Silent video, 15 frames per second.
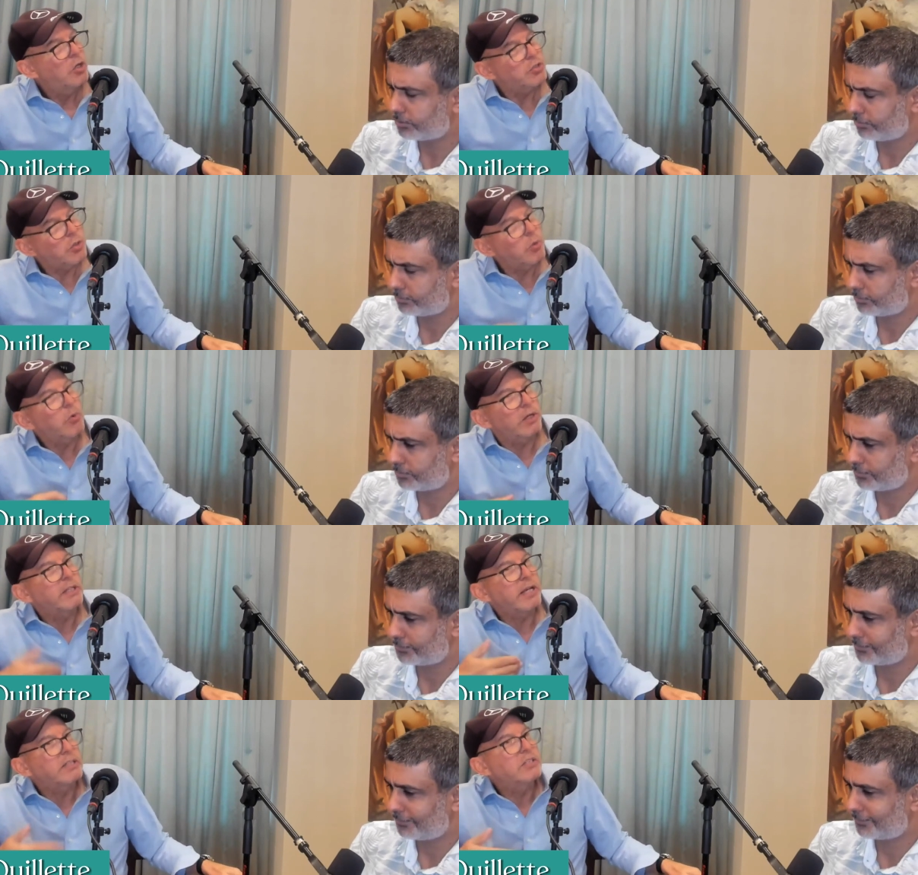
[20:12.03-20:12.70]

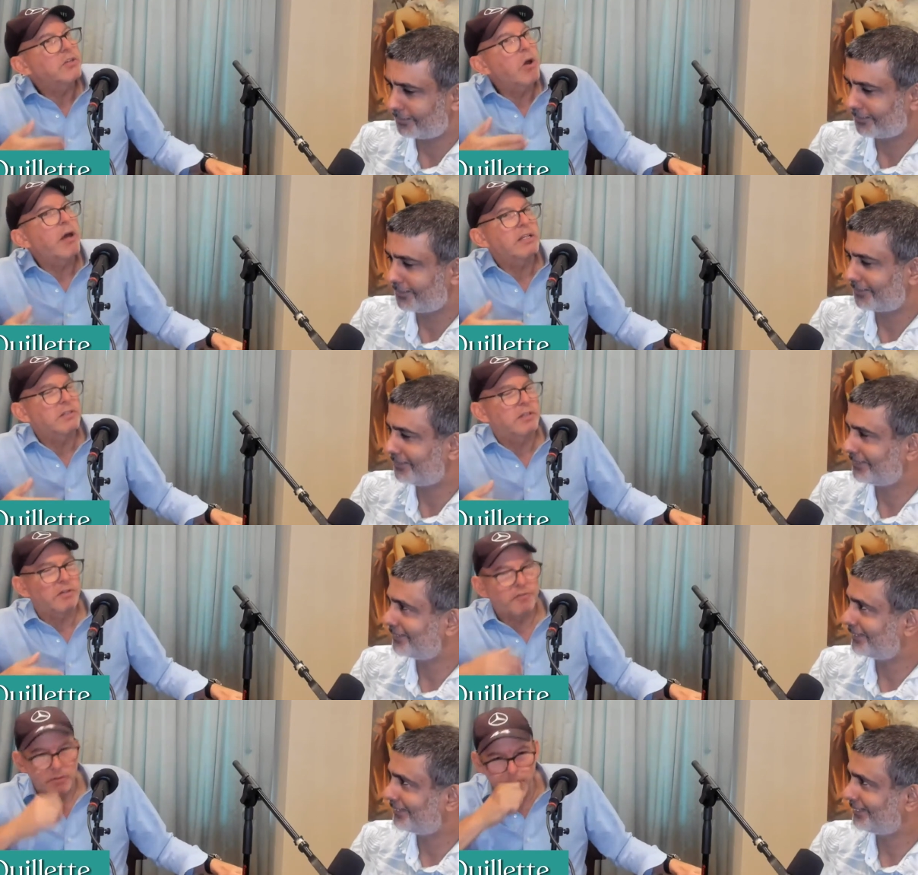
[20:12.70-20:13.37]
Speaker 1: so it, it's not
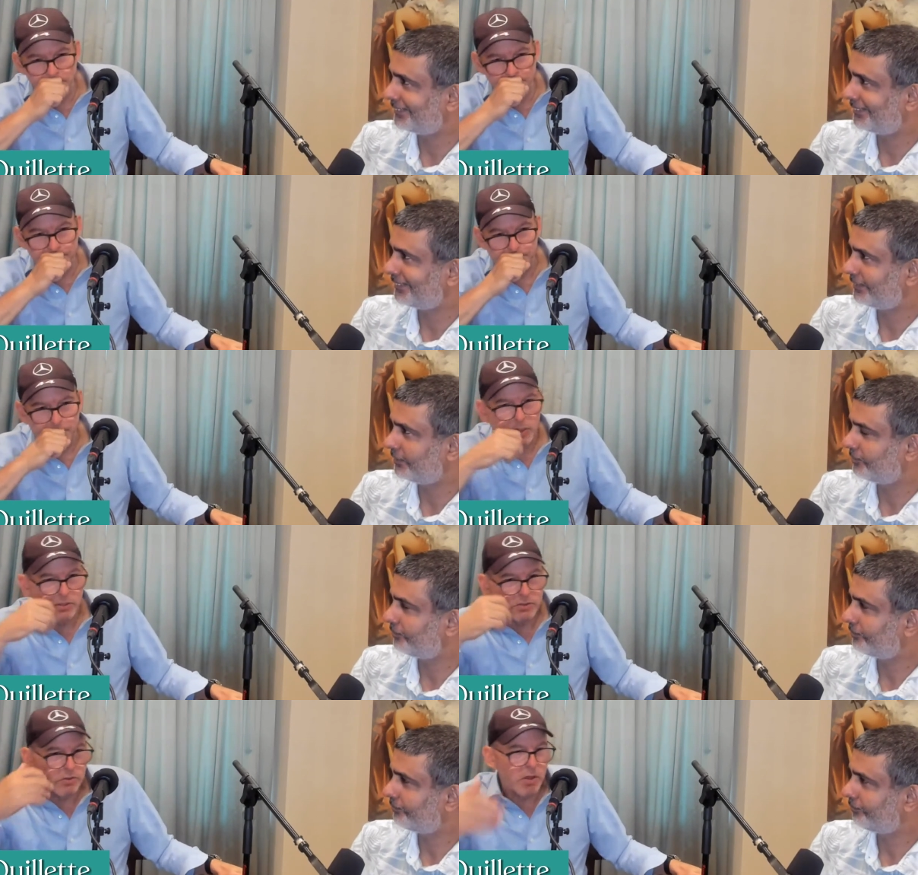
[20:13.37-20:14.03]
as if
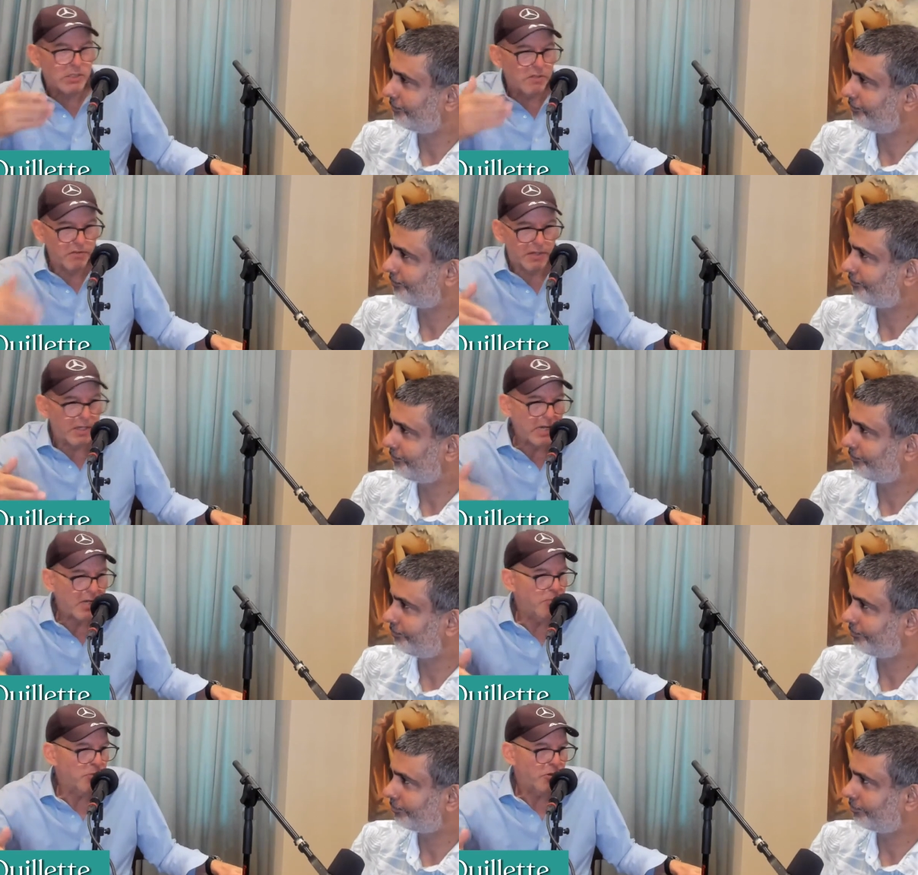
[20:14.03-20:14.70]
it's not as if
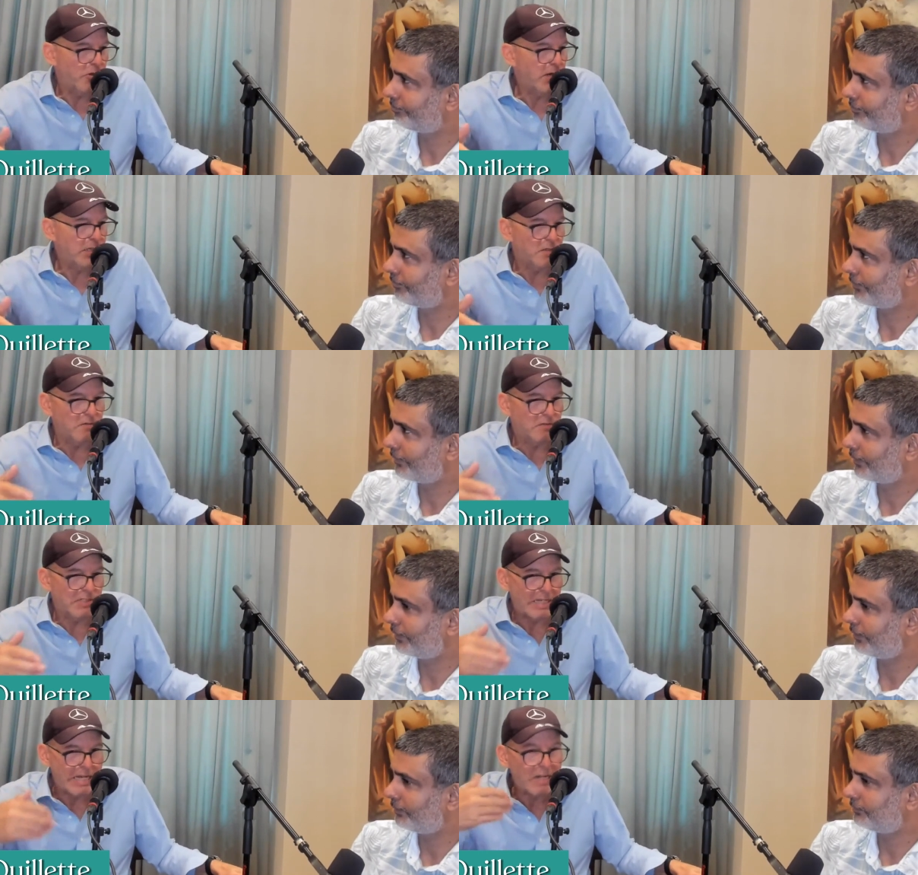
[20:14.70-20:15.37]
canadian
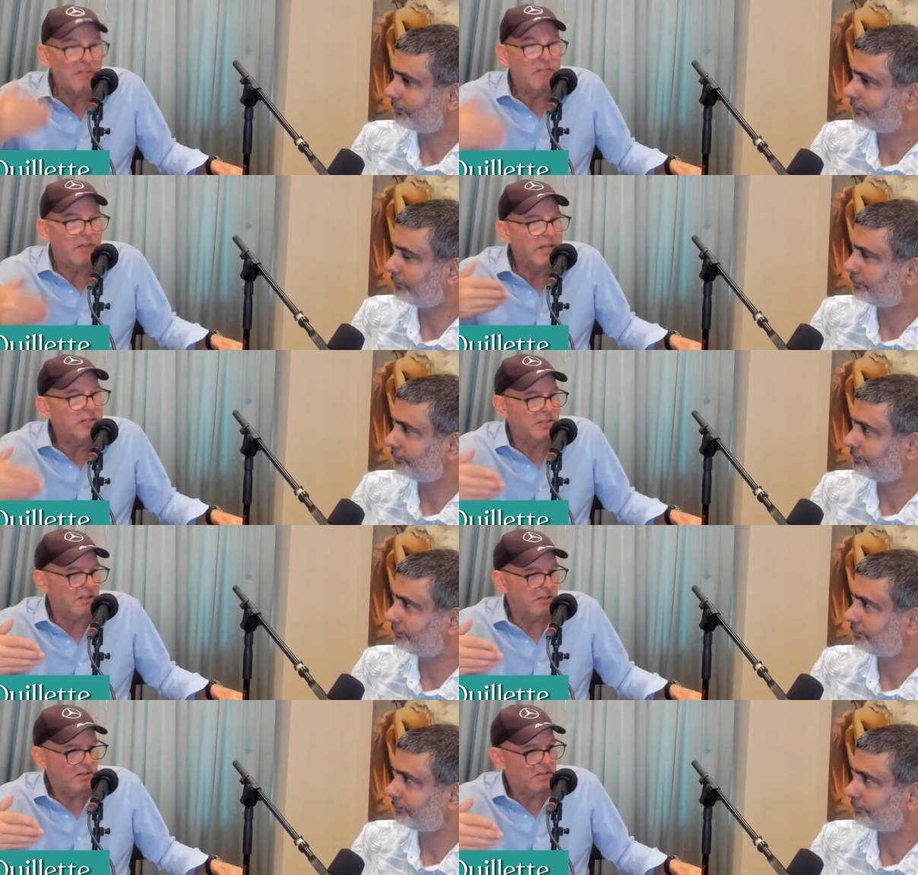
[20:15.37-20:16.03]
progressives
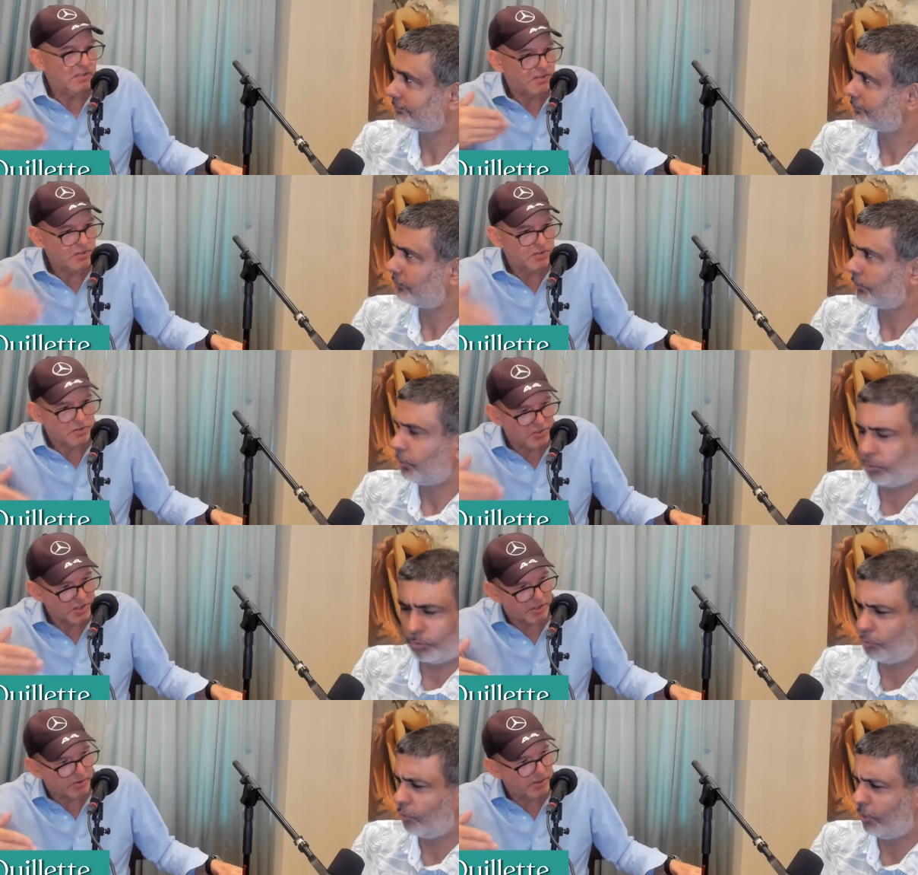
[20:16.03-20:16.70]
invented this oh,
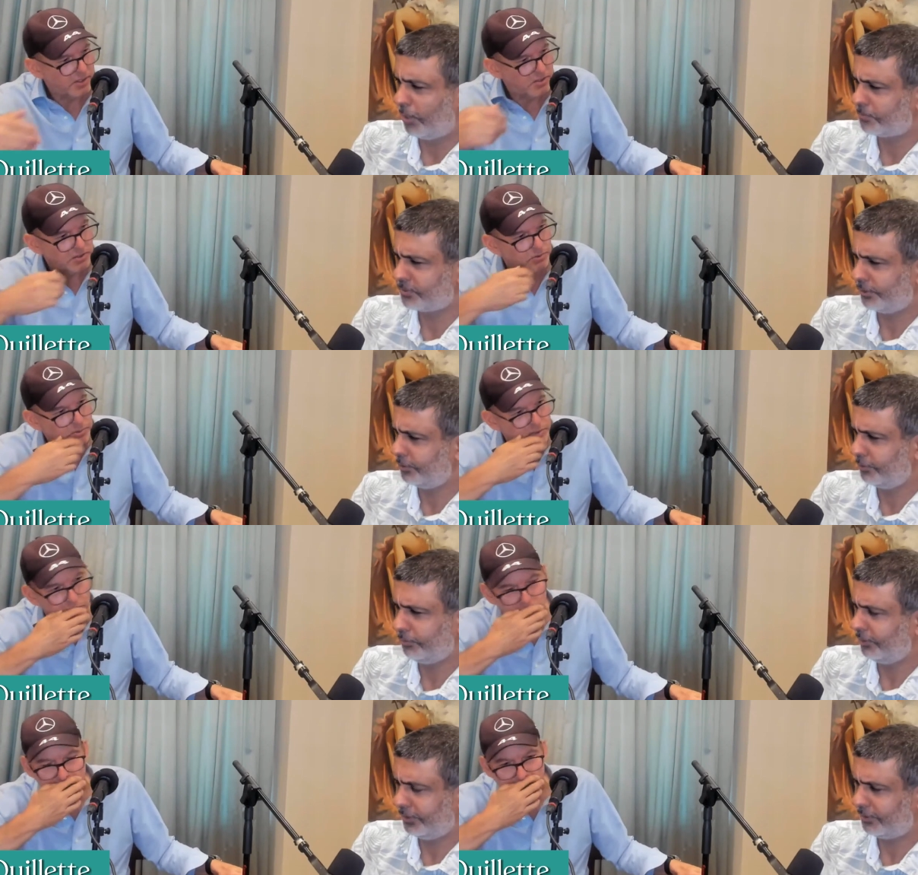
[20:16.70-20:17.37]
intergenerational
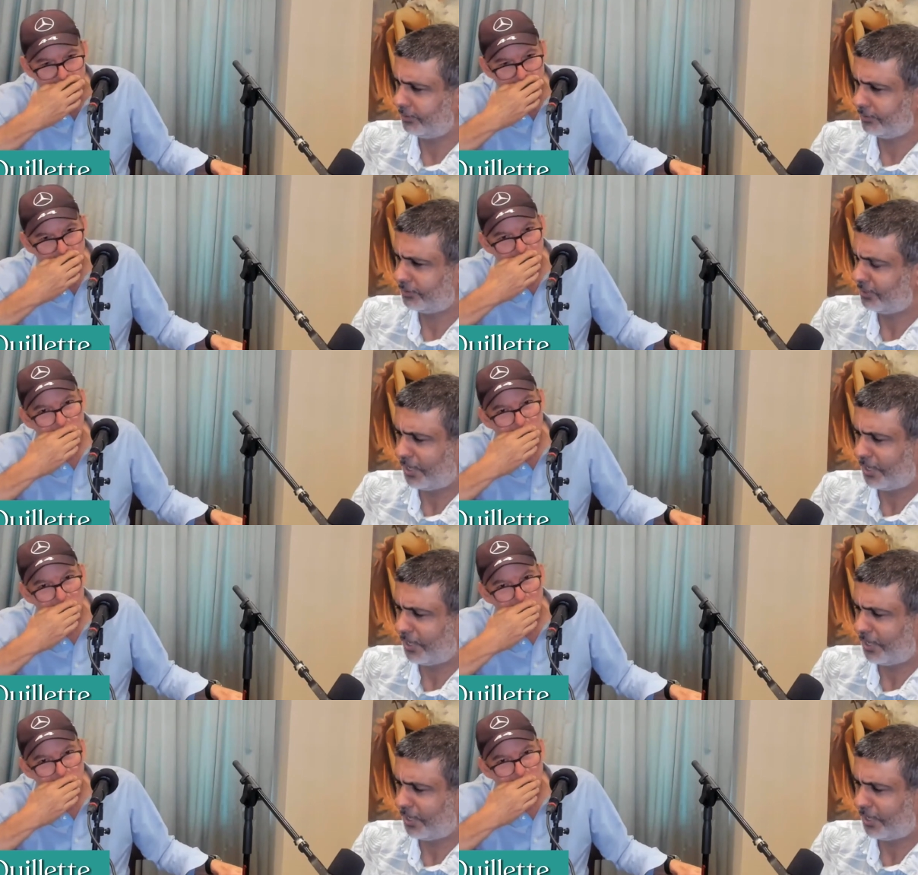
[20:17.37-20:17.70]
absolutely. reflex